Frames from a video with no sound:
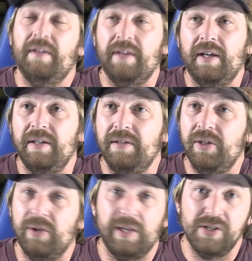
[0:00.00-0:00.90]
then
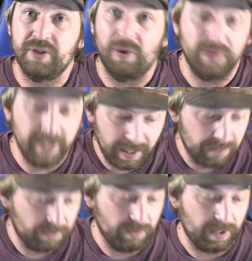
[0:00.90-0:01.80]
you can just
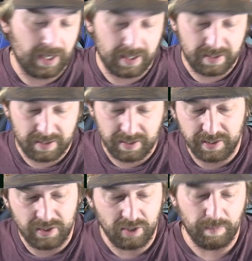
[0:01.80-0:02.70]
OTK through that.
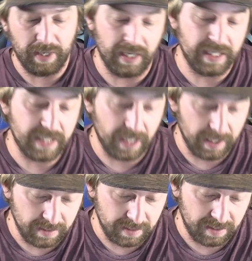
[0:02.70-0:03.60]
Since you're making
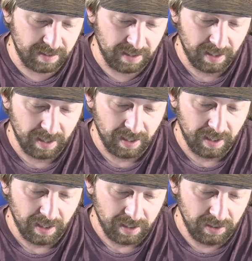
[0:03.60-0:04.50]
10s,
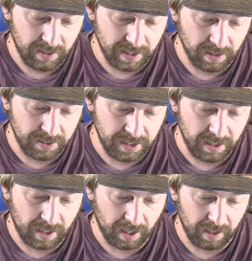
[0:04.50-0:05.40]
you can
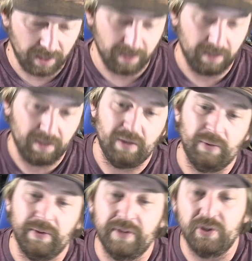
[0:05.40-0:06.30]
OTK
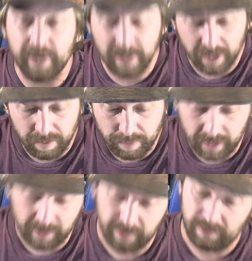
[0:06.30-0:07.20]
with the Dreadnought
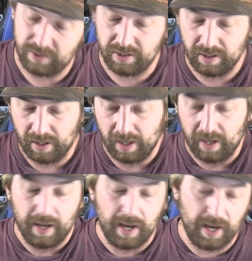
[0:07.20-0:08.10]
package,
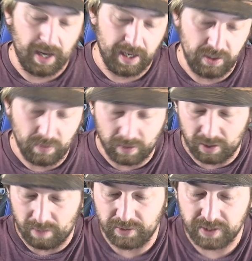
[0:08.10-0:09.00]
and you are
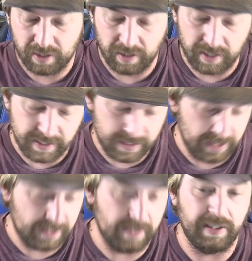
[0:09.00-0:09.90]
almost
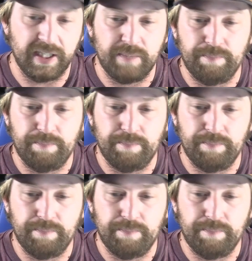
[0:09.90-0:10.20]
consistently